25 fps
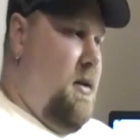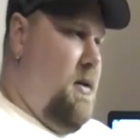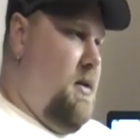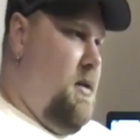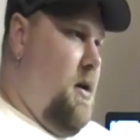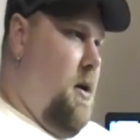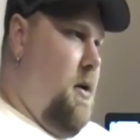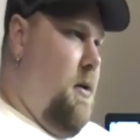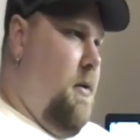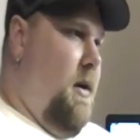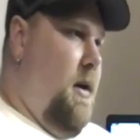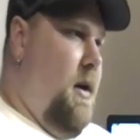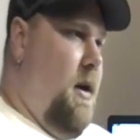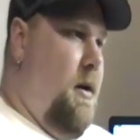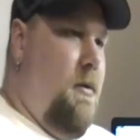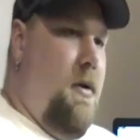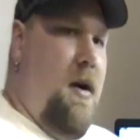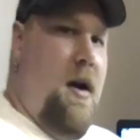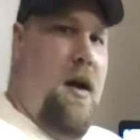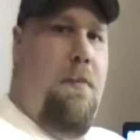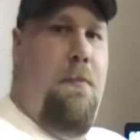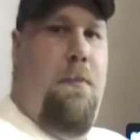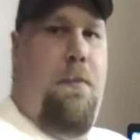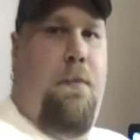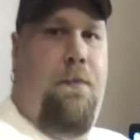So
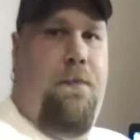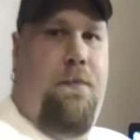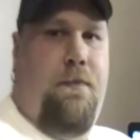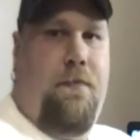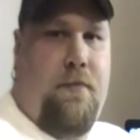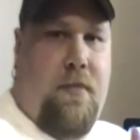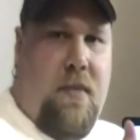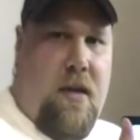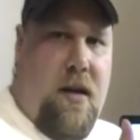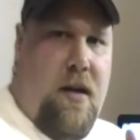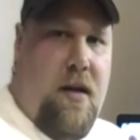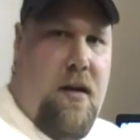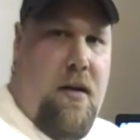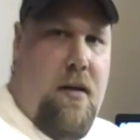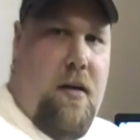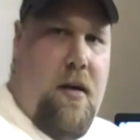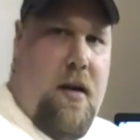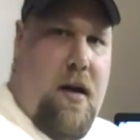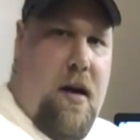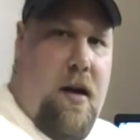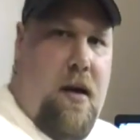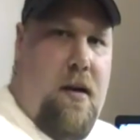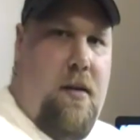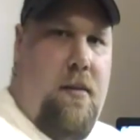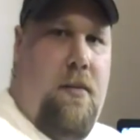anyway,
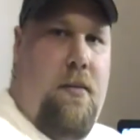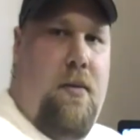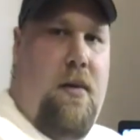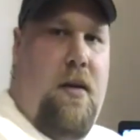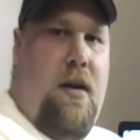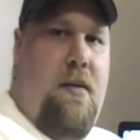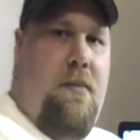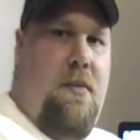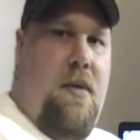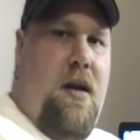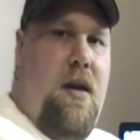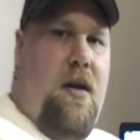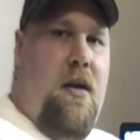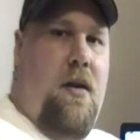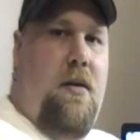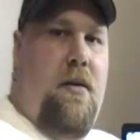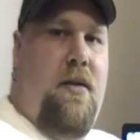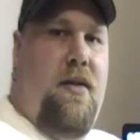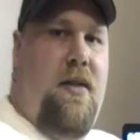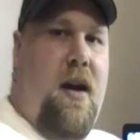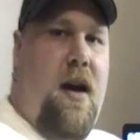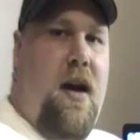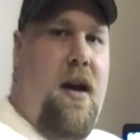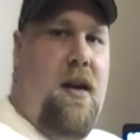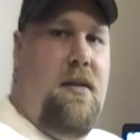uh, give me
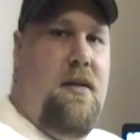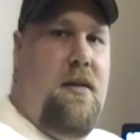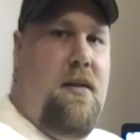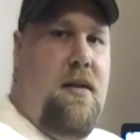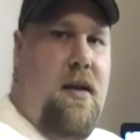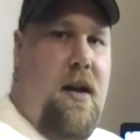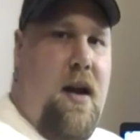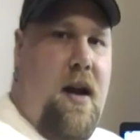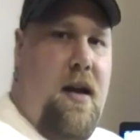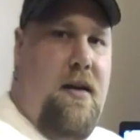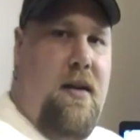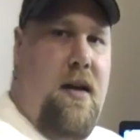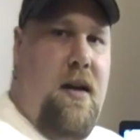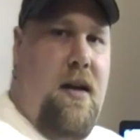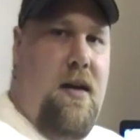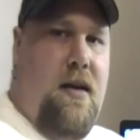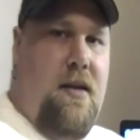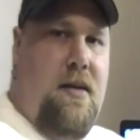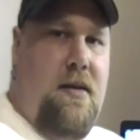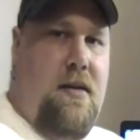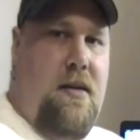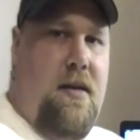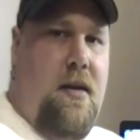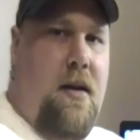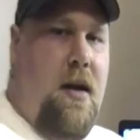your thoughts and
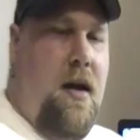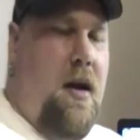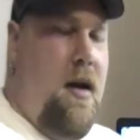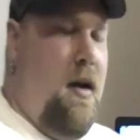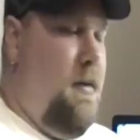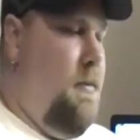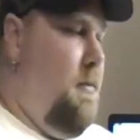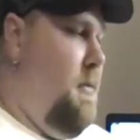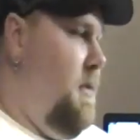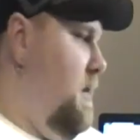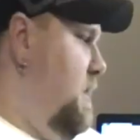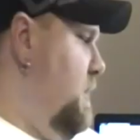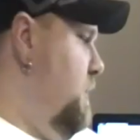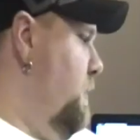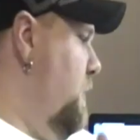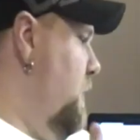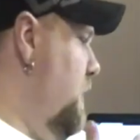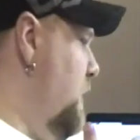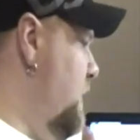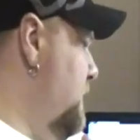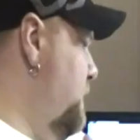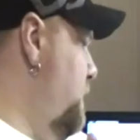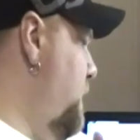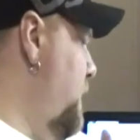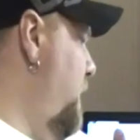ideas. Um, this
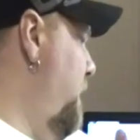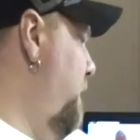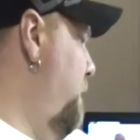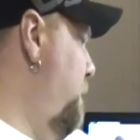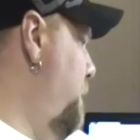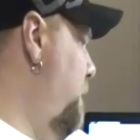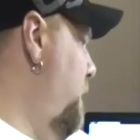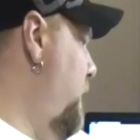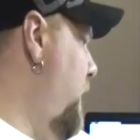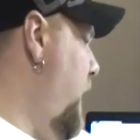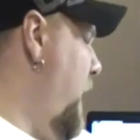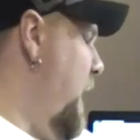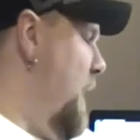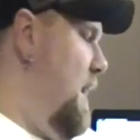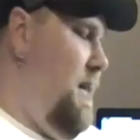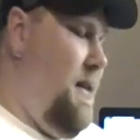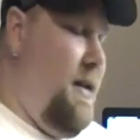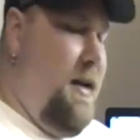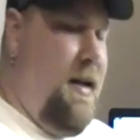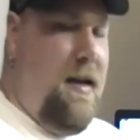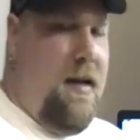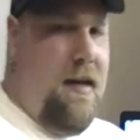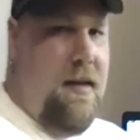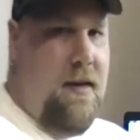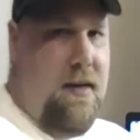one has been a
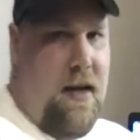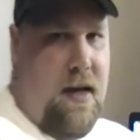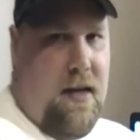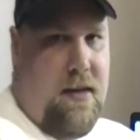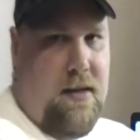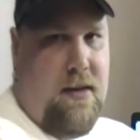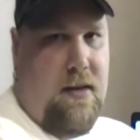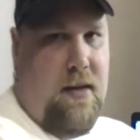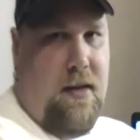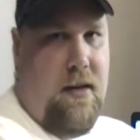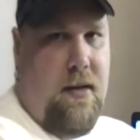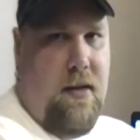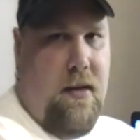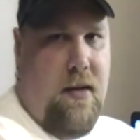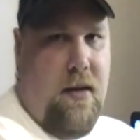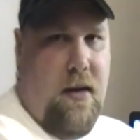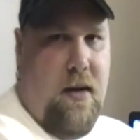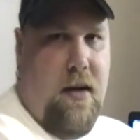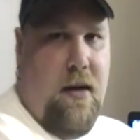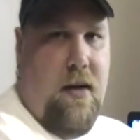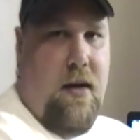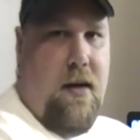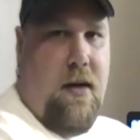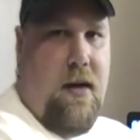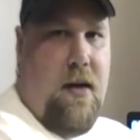highly contested
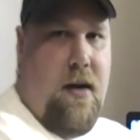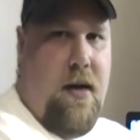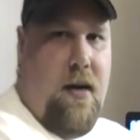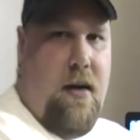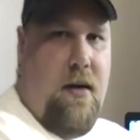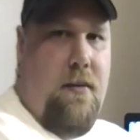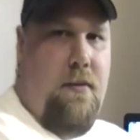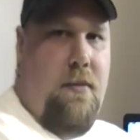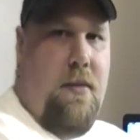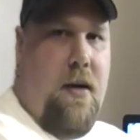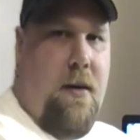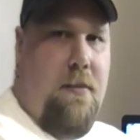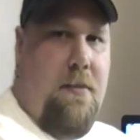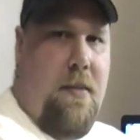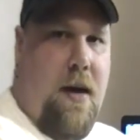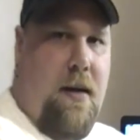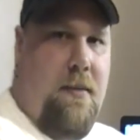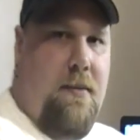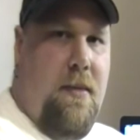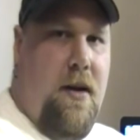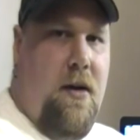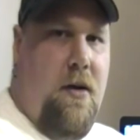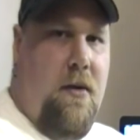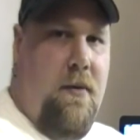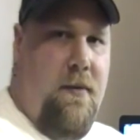um,
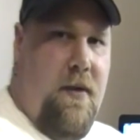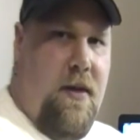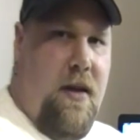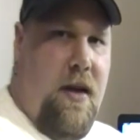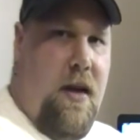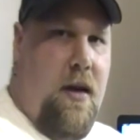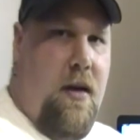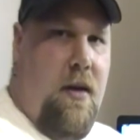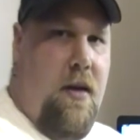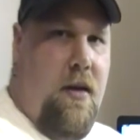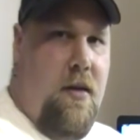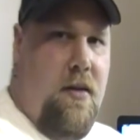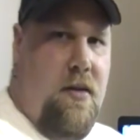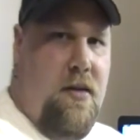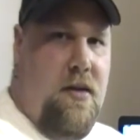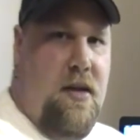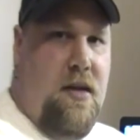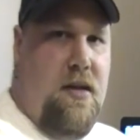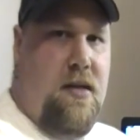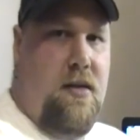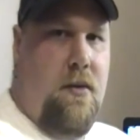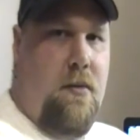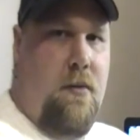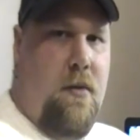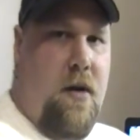amendment over the
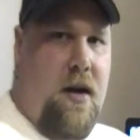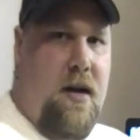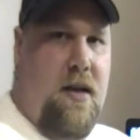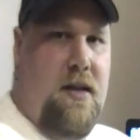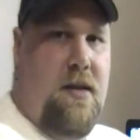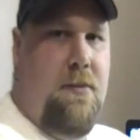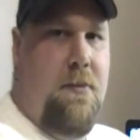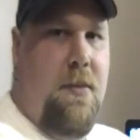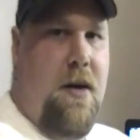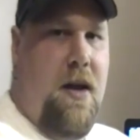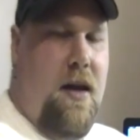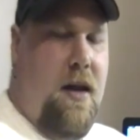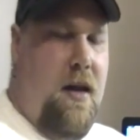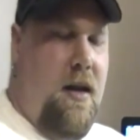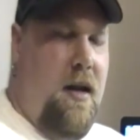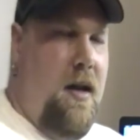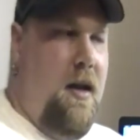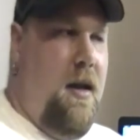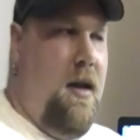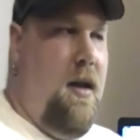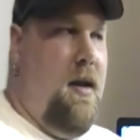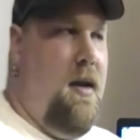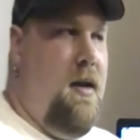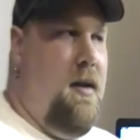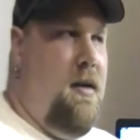years as to what its
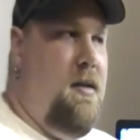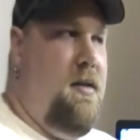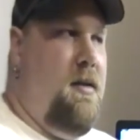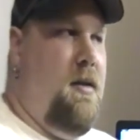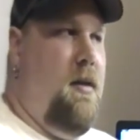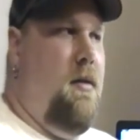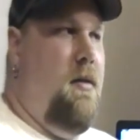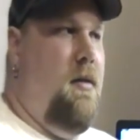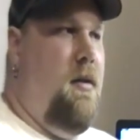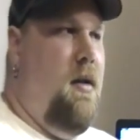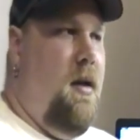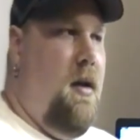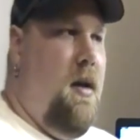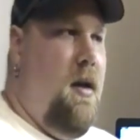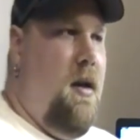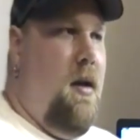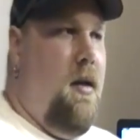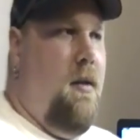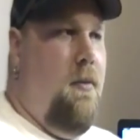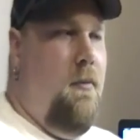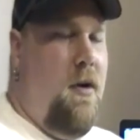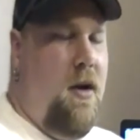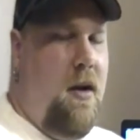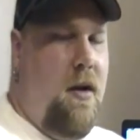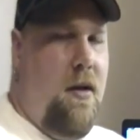meaning is and,
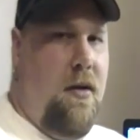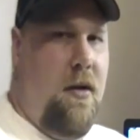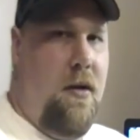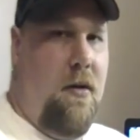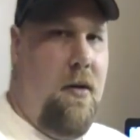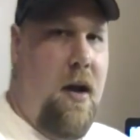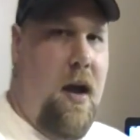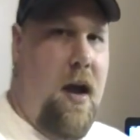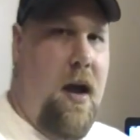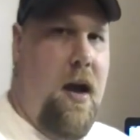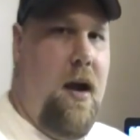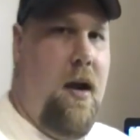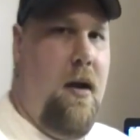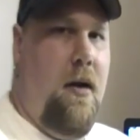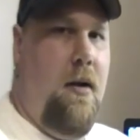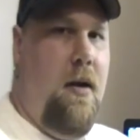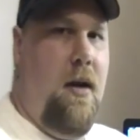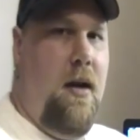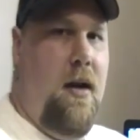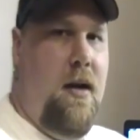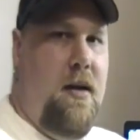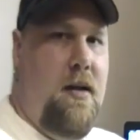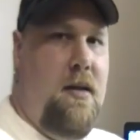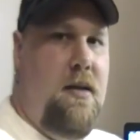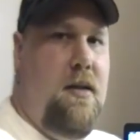and what are the gray
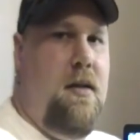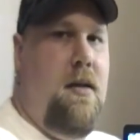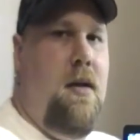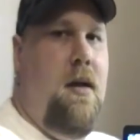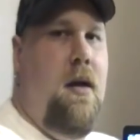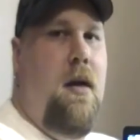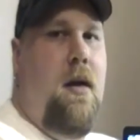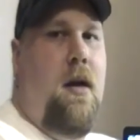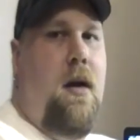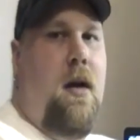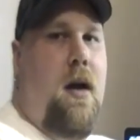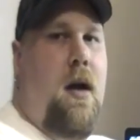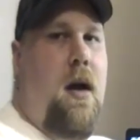areas.